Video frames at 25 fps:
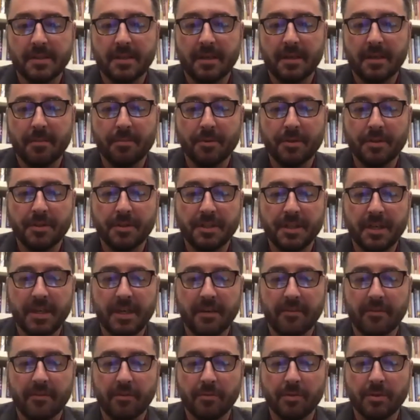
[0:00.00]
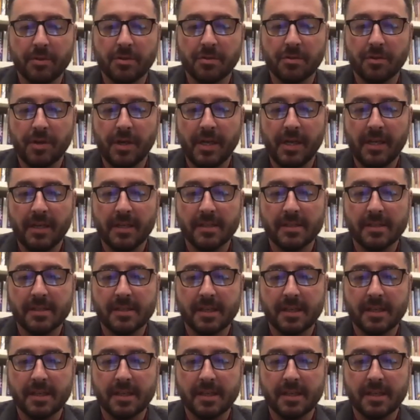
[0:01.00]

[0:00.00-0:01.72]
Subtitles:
I appreciate everyone joining us,